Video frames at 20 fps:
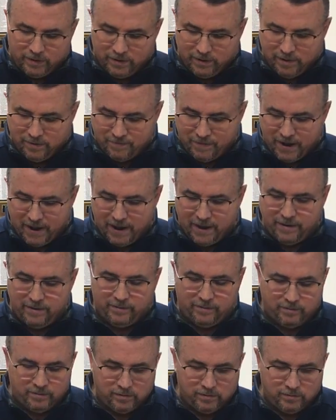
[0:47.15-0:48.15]
I've had
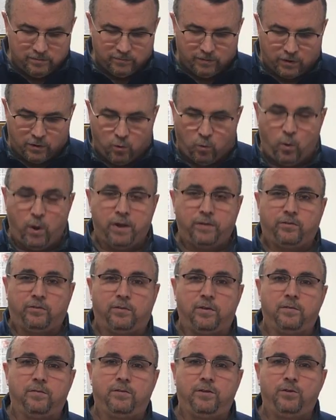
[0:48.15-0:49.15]
requests
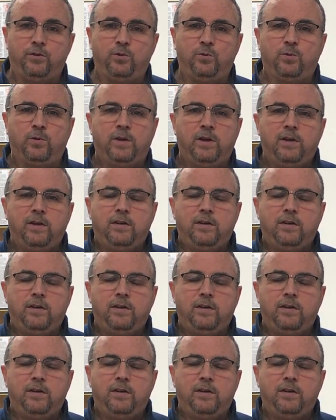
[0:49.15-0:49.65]
to do